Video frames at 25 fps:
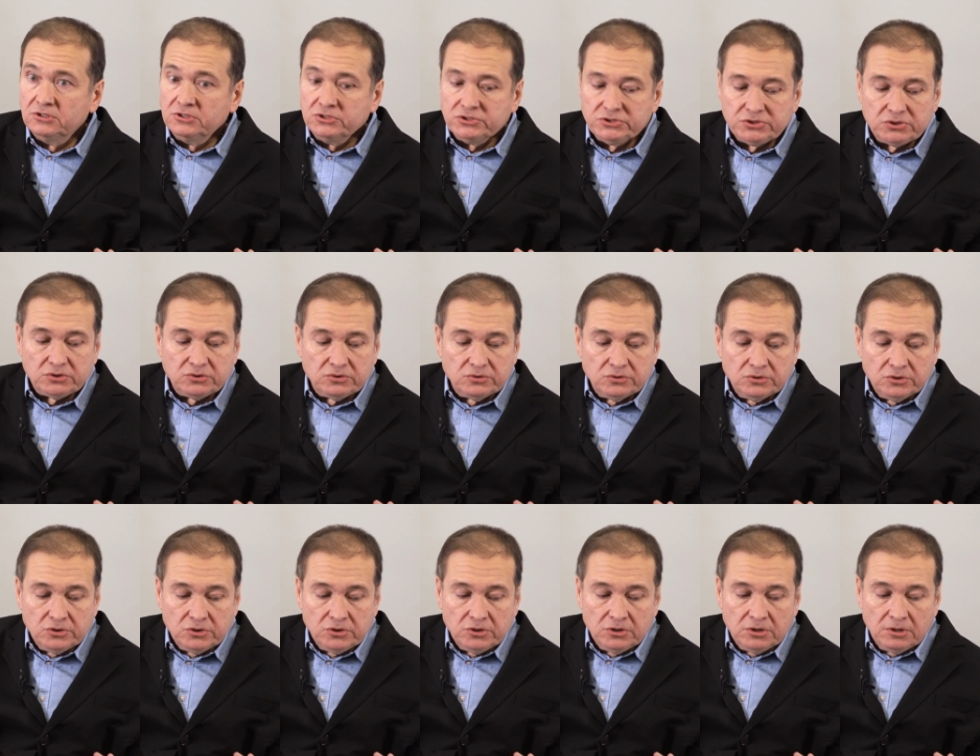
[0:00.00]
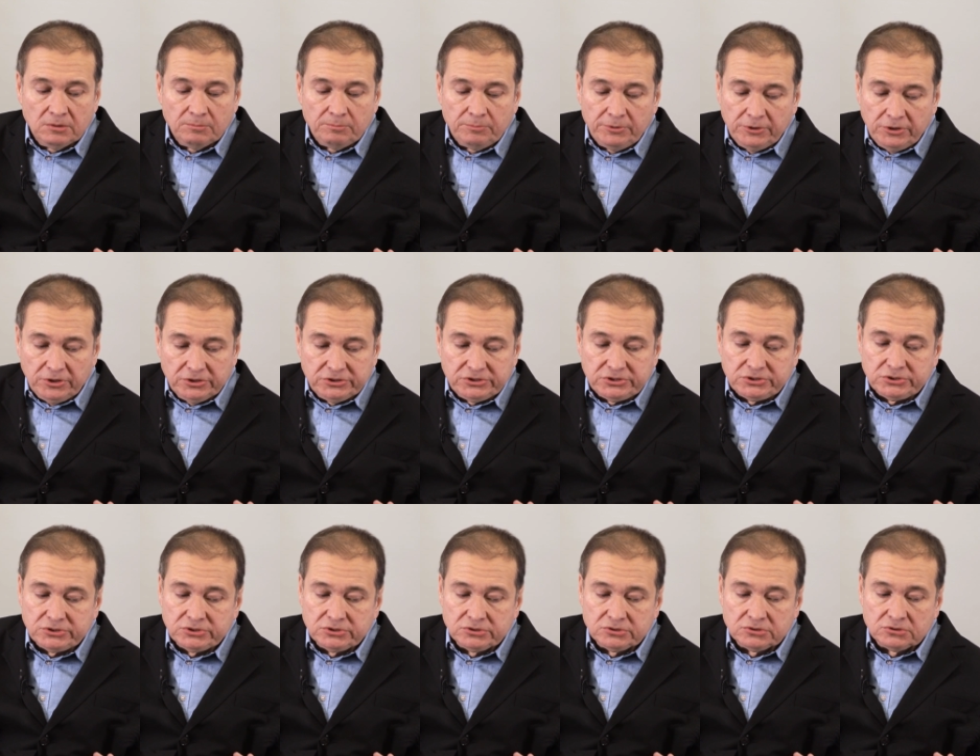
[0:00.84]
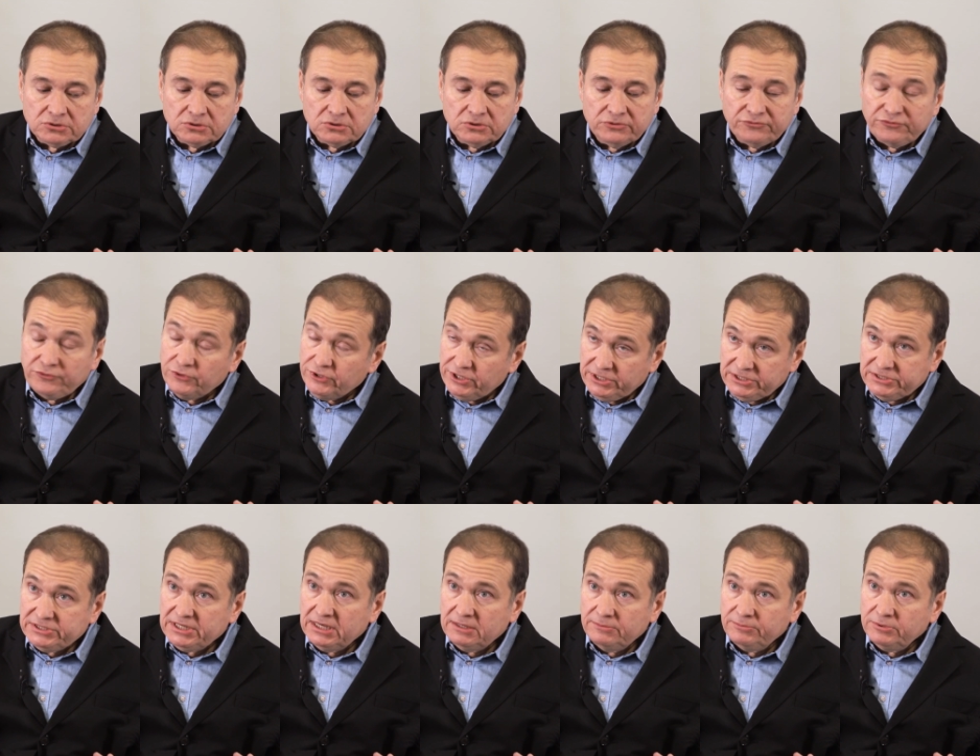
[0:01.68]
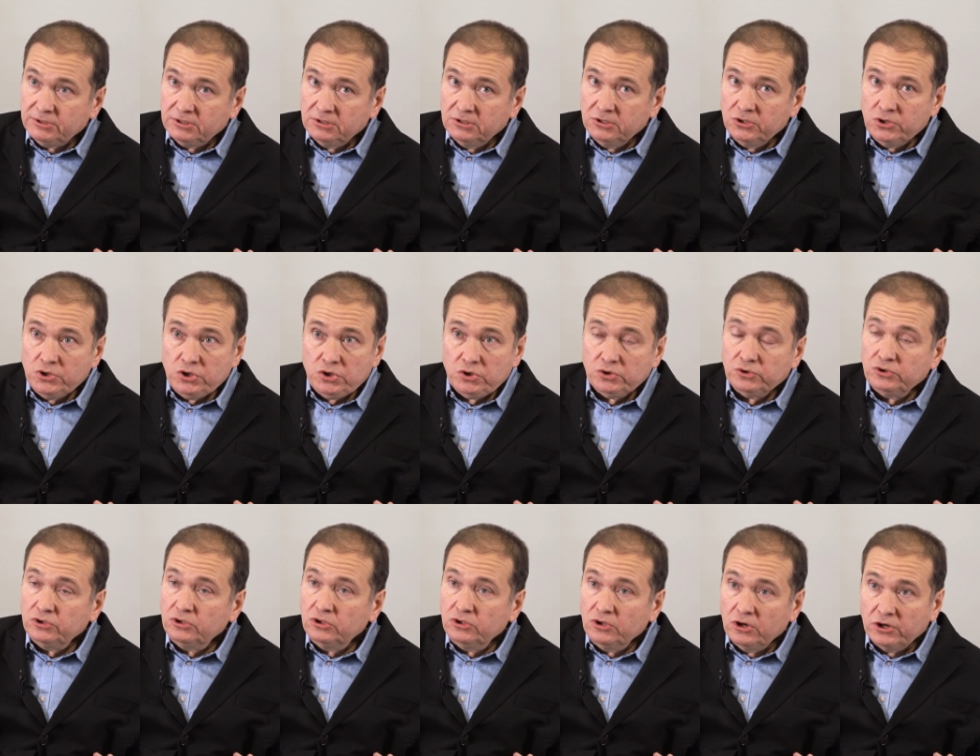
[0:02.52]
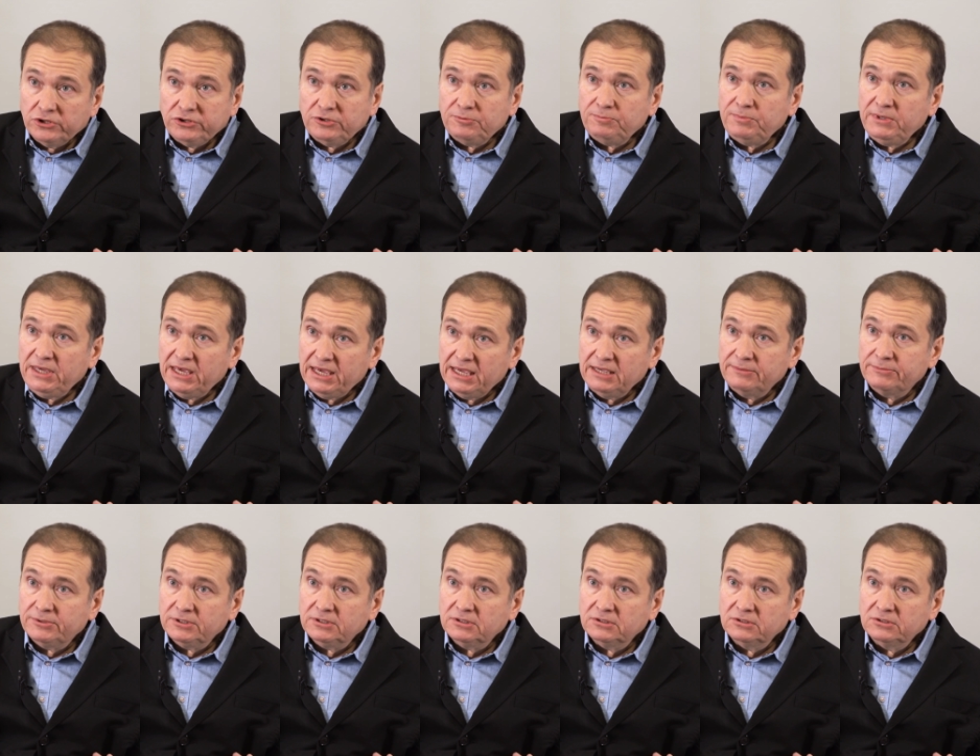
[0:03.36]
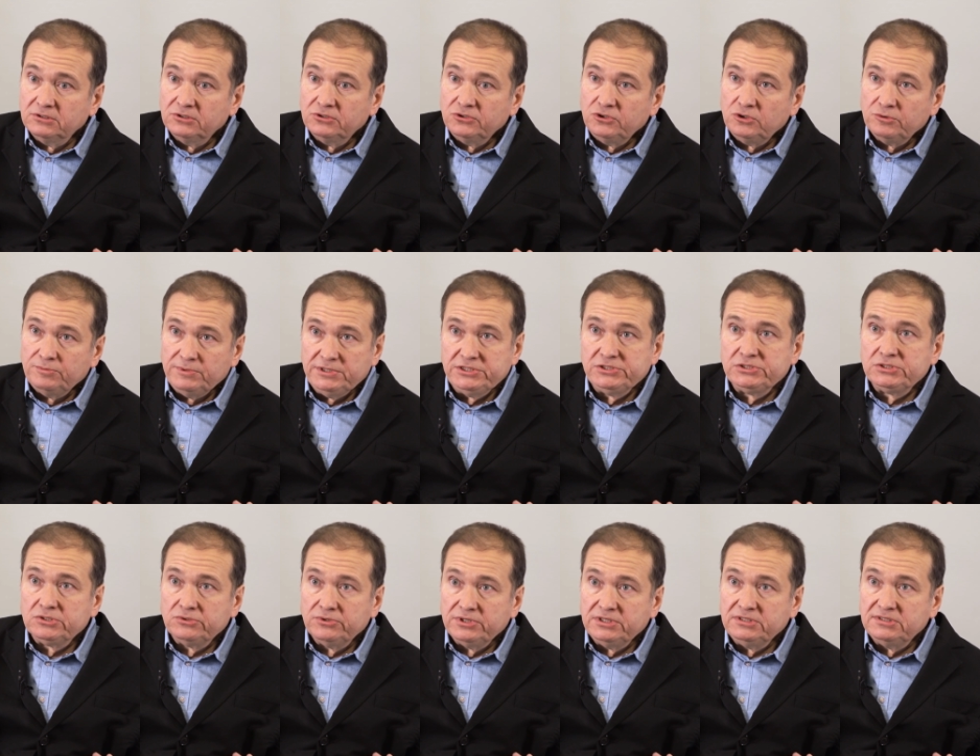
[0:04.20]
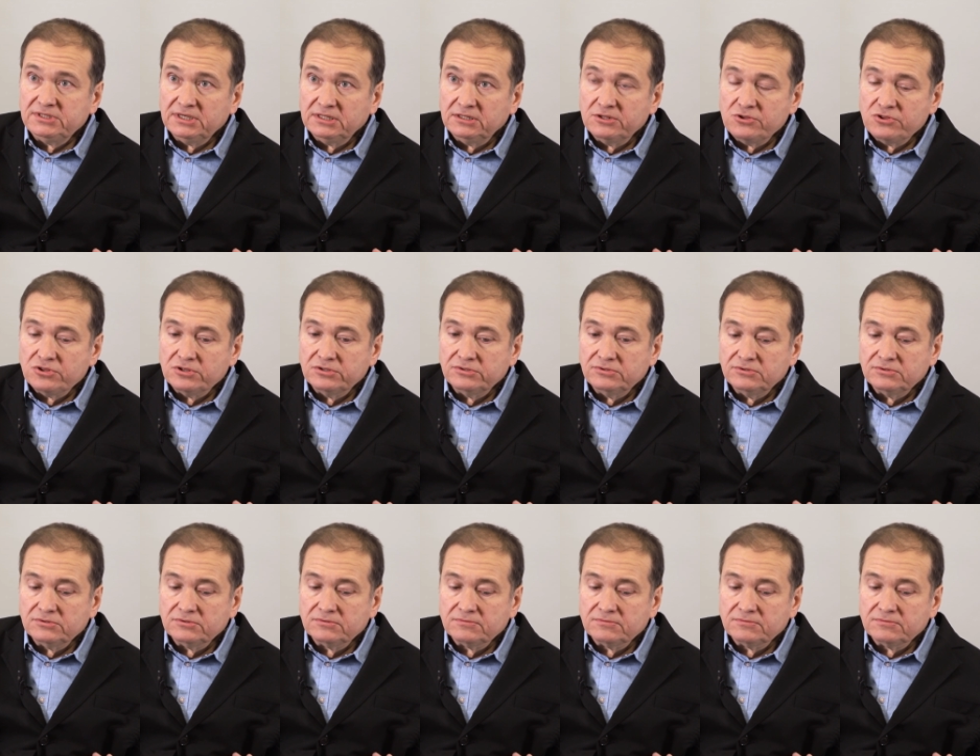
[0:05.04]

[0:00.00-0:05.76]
So birds, for example, should not be able to be so intelligent.